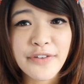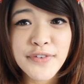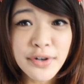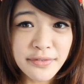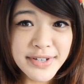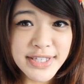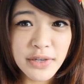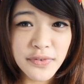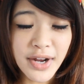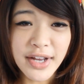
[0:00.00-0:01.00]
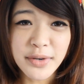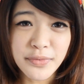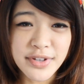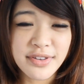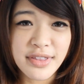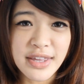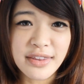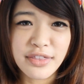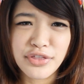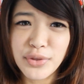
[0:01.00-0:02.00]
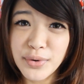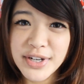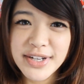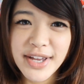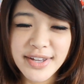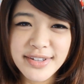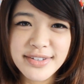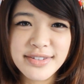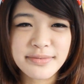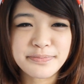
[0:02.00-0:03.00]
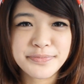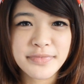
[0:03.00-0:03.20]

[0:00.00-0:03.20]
If you don't receive your item within 30 days,